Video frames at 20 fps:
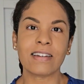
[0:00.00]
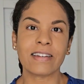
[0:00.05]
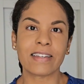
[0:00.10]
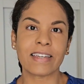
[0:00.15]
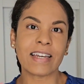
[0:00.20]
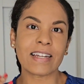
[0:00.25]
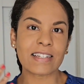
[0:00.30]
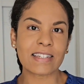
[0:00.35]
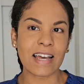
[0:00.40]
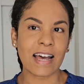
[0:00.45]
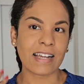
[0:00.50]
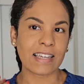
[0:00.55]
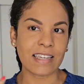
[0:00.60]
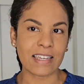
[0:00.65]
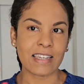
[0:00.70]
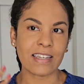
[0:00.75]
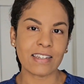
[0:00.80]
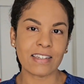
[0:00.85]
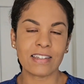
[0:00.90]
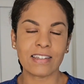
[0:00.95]
get
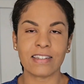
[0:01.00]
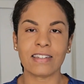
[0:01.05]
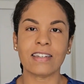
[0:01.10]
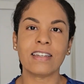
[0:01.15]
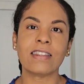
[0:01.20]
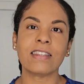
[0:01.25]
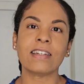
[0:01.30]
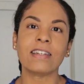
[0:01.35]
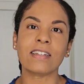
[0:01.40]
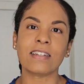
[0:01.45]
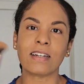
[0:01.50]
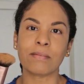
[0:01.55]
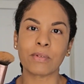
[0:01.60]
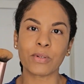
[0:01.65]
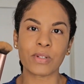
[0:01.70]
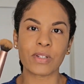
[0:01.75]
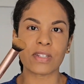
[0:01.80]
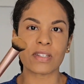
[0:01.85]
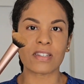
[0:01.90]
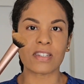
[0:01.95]
tacky, and then I'm
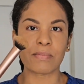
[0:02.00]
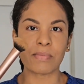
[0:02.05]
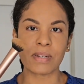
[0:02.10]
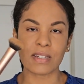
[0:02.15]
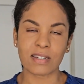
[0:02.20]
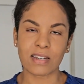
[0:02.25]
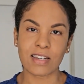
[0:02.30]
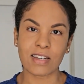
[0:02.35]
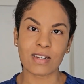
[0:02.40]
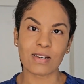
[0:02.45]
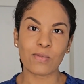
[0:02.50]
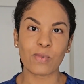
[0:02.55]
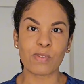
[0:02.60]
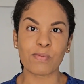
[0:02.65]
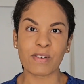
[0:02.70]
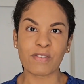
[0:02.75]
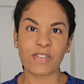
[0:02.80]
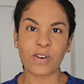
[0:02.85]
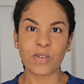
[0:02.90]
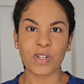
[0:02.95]
going to stipple it in with
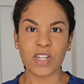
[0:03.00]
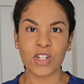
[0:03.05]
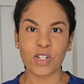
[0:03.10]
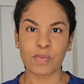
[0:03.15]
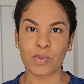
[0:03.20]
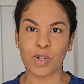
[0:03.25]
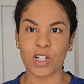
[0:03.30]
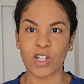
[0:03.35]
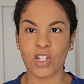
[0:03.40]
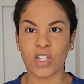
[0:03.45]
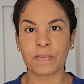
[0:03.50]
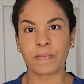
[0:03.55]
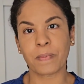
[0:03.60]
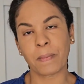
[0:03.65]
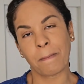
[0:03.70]
my foundation brush.